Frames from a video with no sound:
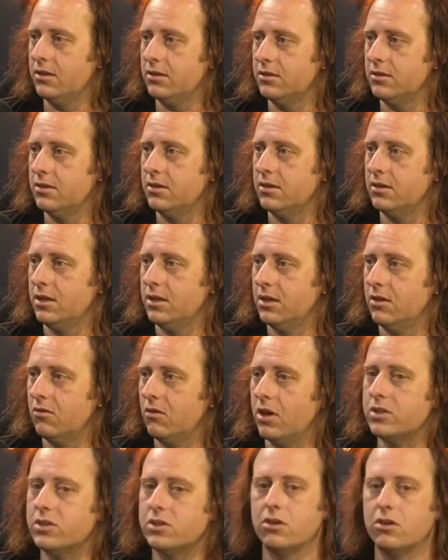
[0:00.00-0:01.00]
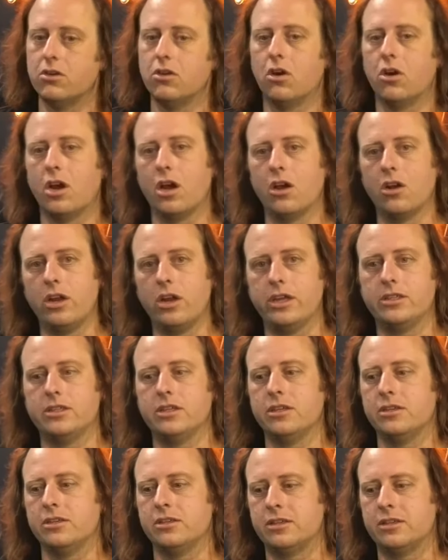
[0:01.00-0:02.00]
Hmm. Right. So not only
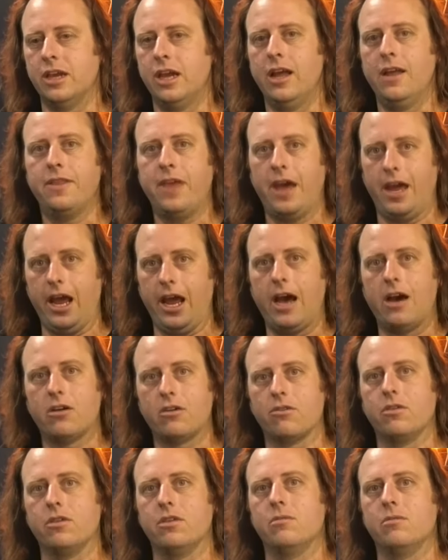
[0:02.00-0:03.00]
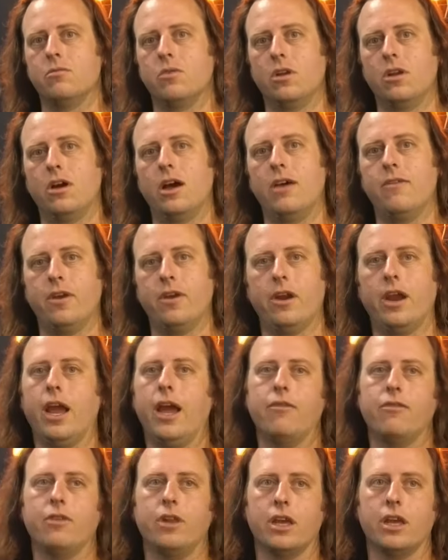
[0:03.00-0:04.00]
does that algorithm rely very
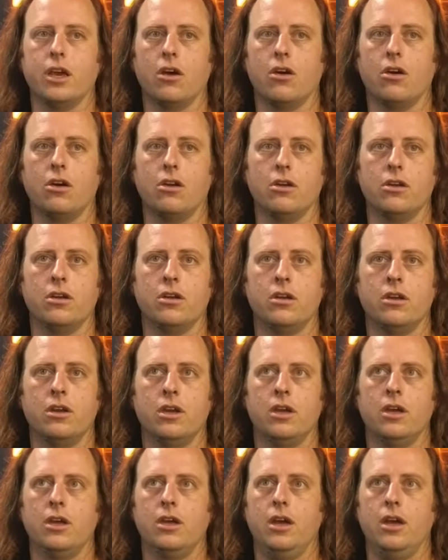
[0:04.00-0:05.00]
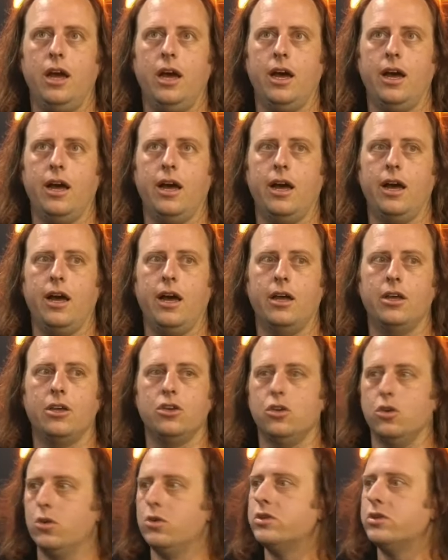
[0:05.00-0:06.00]
heavily on uh,
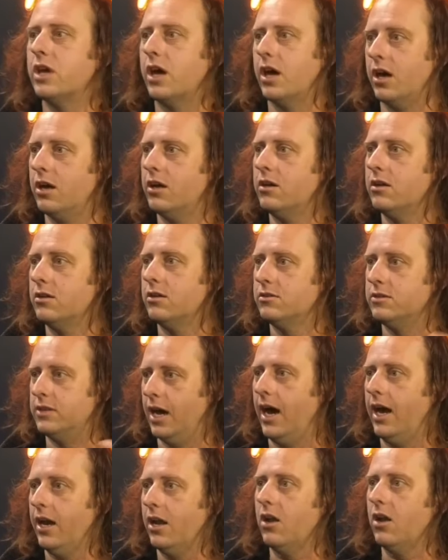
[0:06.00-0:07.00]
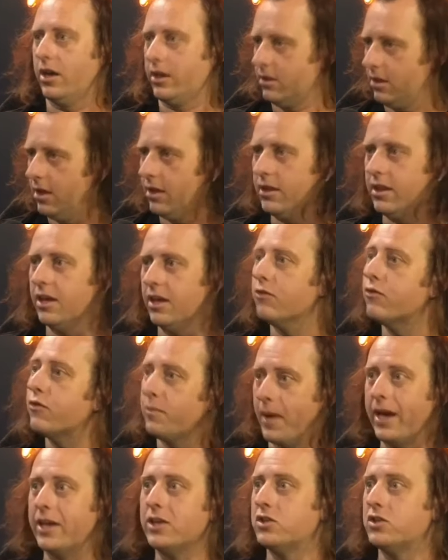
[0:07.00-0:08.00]
user data, like the, the
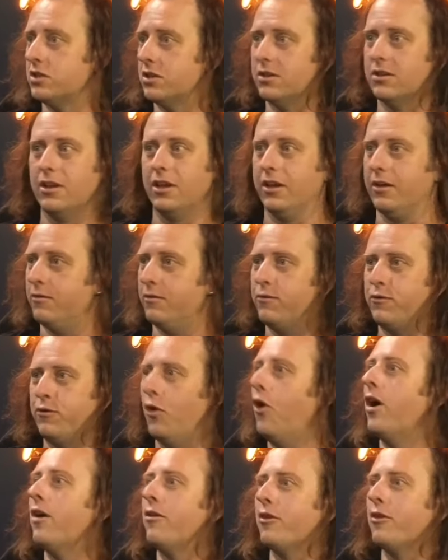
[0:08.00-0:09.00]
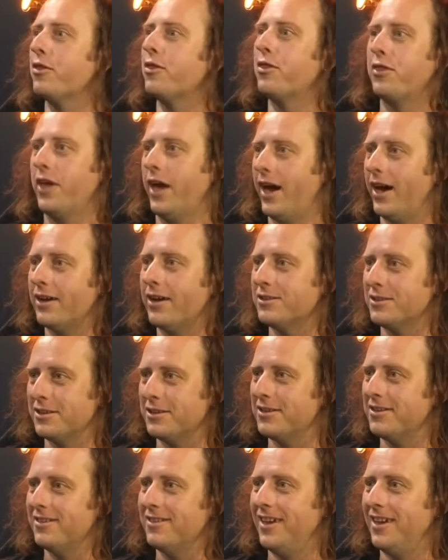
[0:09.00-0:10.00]
information, the
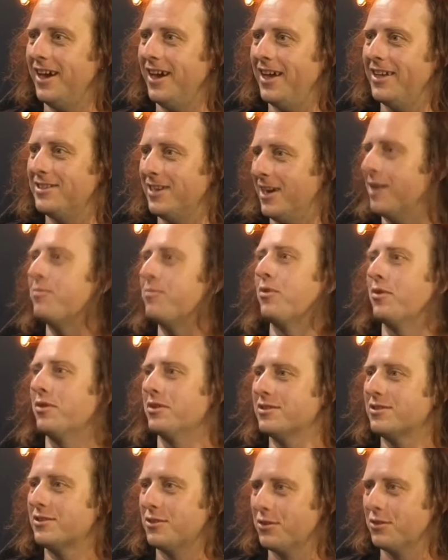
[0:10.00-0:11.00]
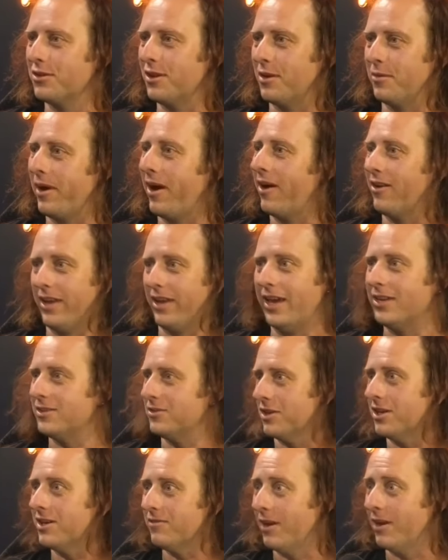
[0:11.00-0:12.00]
400,000 uh, data points Google apparently has
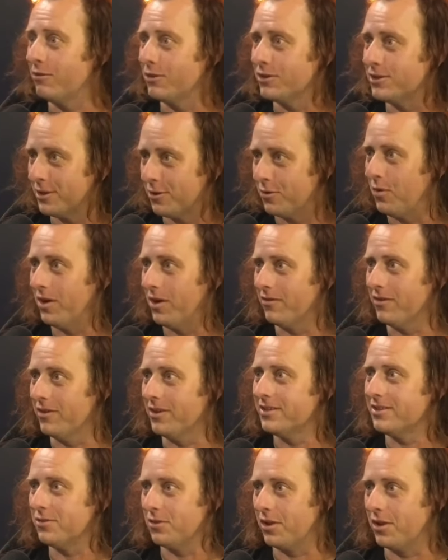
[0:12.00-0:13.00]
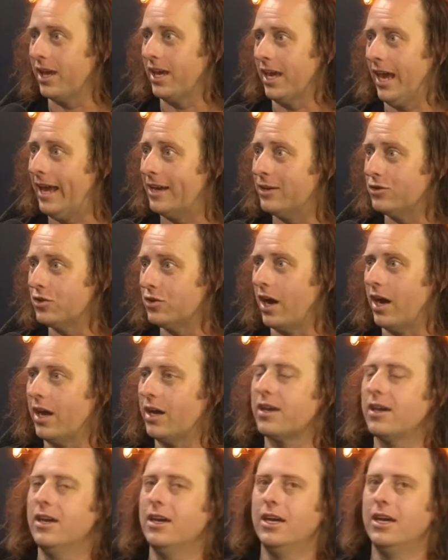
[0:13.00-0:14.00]
on every single one of us, or they can track,
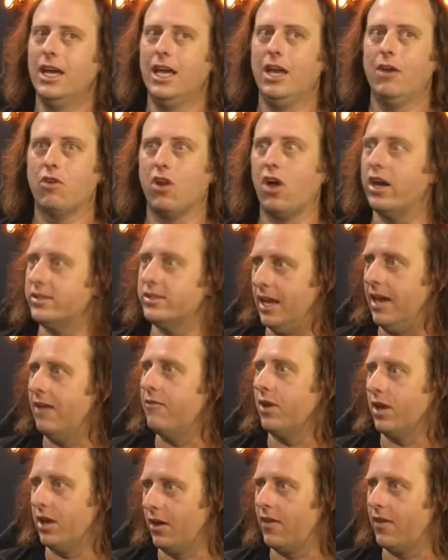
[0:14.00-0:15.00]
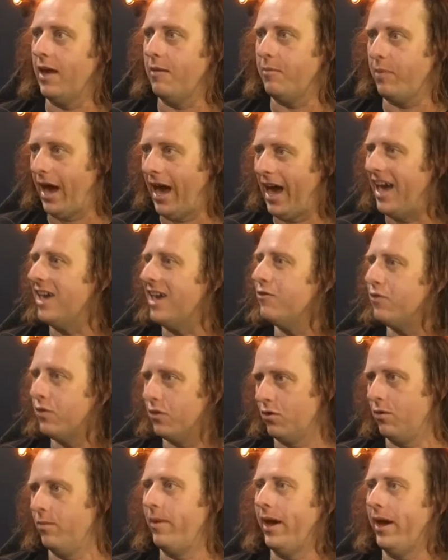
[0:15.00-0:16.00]
it relies heavily on that
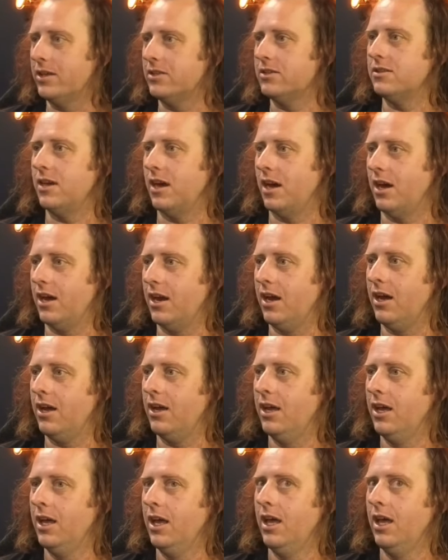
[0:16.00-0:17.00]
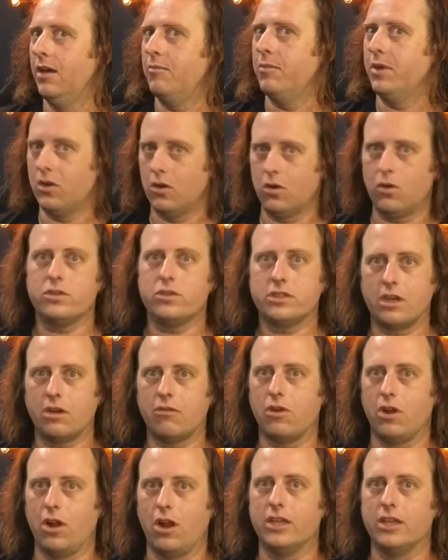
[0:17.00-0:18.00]
behavioral based data, but it also
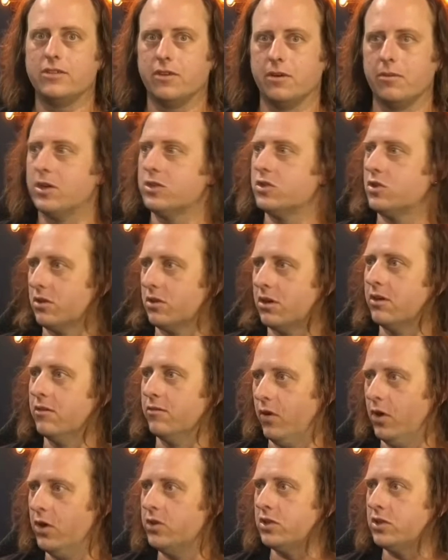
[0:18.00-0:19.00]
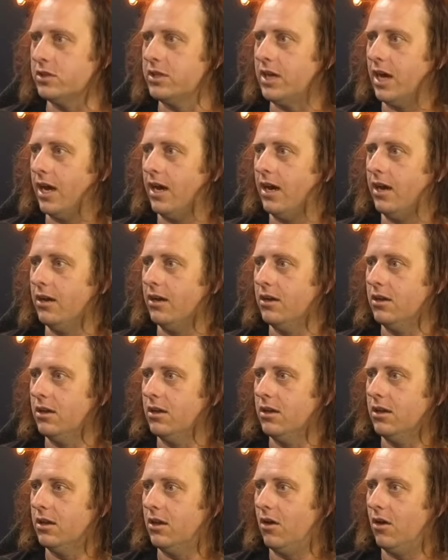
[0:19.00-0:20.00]
relies very much on conversion data
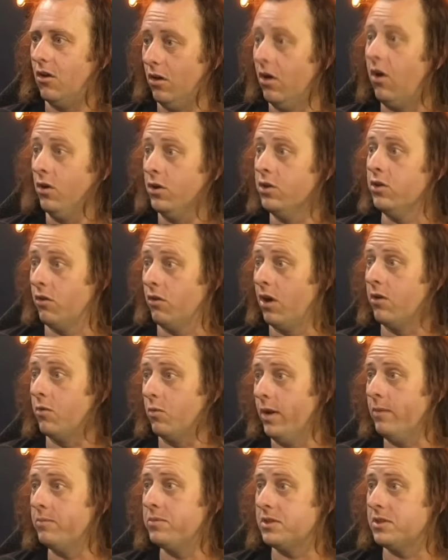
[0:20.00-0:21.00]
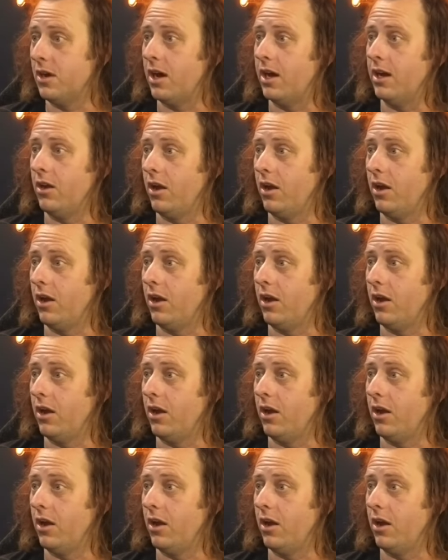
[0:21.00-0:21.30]
on your own website. Mm.